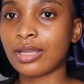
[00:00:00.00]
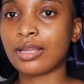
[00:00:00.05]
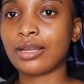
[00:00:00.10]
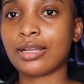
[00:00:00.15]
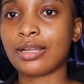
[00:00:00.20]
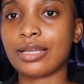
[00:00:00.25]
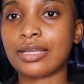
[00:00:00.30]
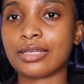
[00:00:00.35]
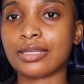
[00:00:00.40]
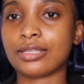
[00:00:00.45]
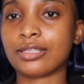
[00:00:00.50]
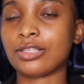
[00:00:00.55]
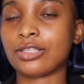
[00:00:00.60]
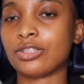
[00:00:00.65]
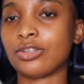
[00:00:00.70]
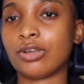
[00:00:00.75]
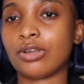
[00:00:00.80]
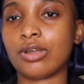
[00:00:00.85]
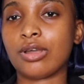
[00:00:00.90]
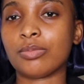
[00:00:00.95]
Like, you
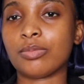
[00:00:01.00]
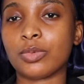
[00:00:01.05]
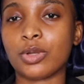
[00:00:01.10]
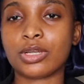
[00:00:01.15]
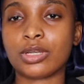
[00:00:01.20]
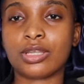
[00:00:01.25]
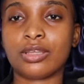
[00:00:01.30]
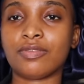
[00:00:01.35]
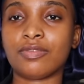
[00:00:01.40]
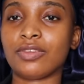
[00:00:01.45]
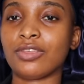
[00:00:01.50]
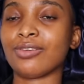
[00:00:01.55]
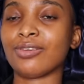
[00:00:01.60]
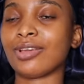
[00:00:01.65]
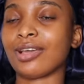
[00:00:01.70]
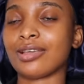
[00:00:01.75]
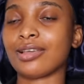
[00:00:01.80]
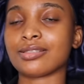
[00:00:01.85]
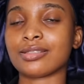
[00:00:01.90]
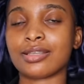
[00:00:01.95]
know, I'm not giving you
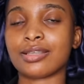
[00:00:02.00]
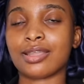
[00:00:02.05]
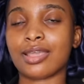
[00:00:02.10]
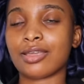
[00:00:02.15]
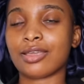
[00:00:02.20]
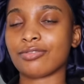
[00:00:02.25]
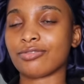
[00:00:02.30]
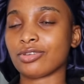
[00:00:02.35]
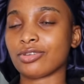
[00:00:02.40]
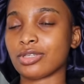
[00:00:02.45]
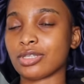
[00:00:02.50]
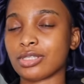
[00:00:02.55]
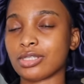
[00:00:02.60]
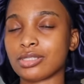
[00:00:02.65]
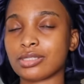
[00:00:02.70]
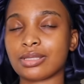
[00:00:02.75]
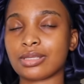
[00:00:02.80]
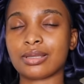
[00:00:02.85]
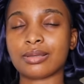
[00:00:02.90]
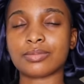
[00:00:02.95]
guys any
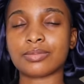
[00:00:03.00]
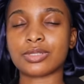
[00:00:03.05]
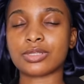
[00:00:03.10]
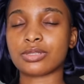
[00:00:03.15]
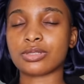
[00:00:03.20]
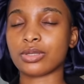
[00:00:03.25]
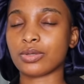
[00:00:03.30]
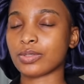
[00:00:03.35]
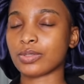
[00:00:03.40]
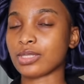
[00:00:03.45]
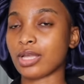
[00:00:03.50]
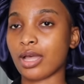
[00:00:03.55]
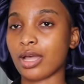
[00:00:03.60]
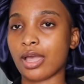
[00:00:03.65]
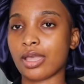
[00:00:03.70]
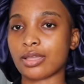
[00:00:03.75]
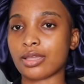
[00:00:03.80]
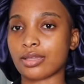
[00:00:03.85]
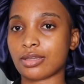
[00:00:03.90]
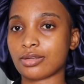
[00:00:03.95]
effort. I'm so
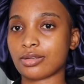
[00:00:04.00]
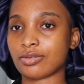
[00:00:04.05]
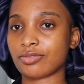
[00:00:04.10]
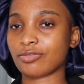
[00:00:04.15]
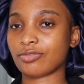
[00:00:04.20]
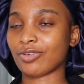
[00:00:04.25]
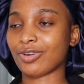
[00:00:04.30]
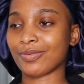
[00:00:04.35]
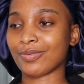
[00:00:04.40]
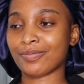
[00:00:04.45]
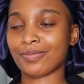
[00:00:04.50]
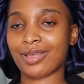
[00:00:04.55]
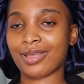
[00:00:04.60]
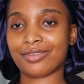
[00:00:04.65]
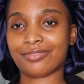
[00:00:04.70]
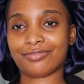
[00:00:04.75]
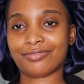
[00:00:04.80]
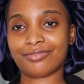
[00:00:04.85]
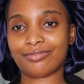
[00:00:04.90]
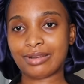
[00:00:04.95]
tired from my
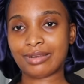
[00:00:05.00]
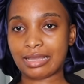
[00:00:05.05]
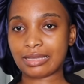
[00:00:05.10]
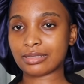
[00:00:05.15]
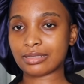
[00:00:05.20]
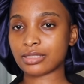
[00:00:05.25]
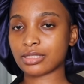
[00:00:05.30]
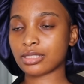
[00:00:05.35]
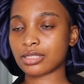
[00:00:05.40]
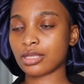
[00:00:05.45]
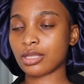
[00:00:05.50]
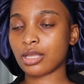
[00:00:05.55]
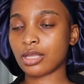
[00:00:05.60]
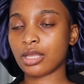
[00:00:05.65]
flight.